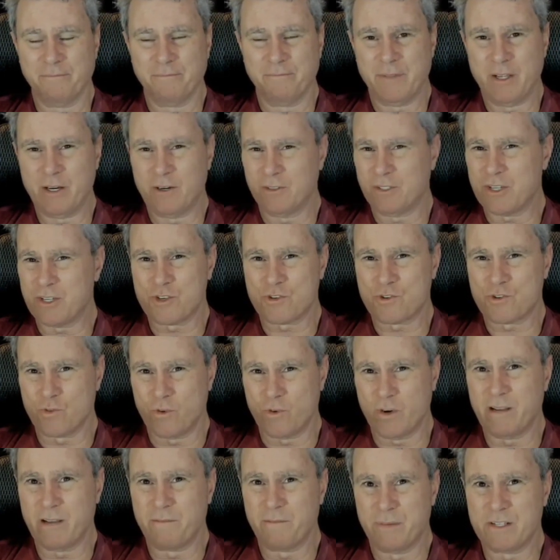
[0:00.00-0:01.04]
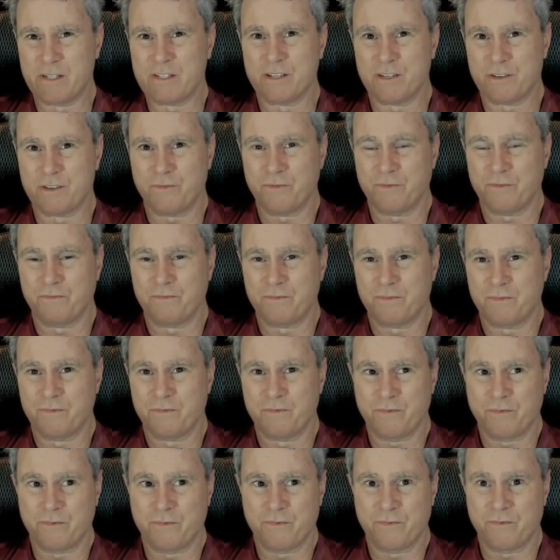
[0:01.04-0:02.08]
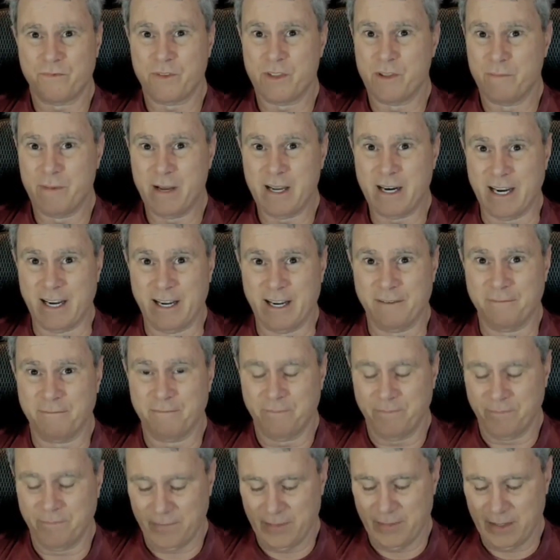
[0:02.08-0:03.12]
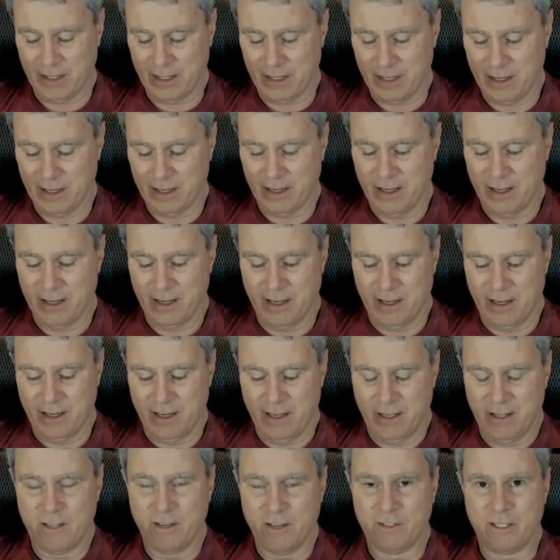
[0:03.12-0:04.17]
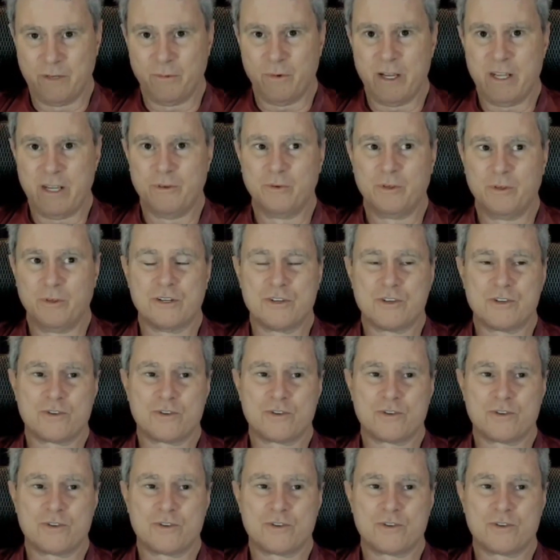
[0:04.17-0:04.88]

You don't destroy a business for the money. The only way you would